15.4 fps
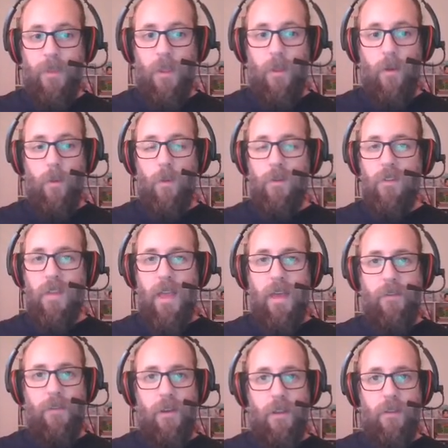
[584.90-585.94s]
What's the
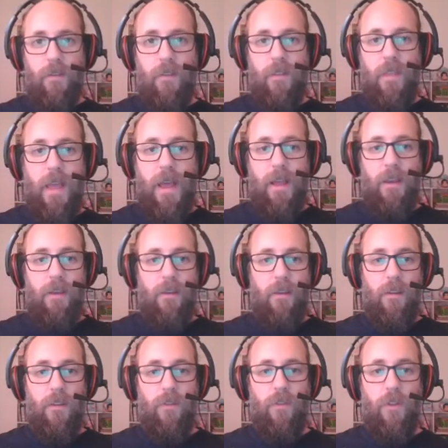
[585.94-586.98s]
evidence that
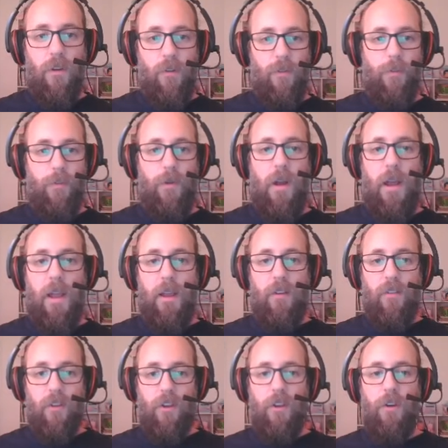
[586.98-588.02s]
there's pride,
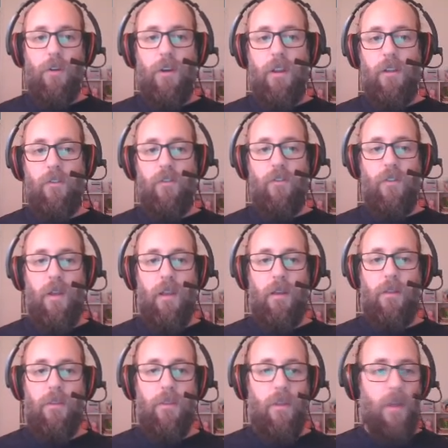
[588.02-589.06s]
security, and
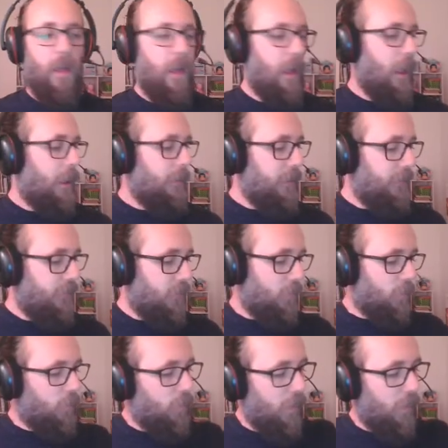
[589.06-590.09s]
strength? I'll give you
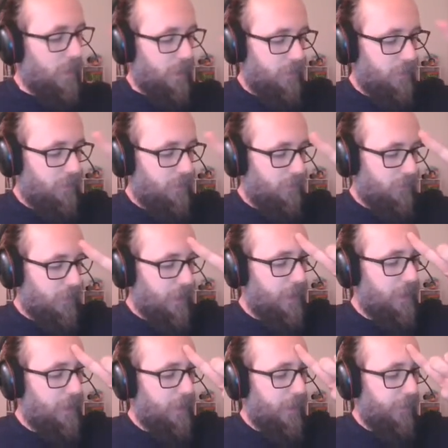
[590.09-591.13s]
one,
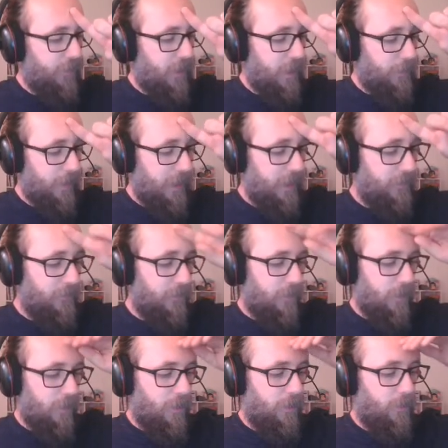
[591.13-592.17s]
okay? I think I might give you the
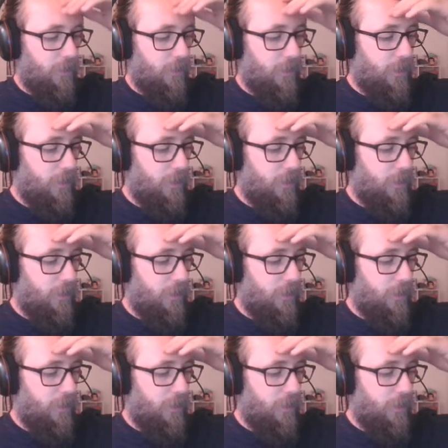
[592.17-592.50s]
hard one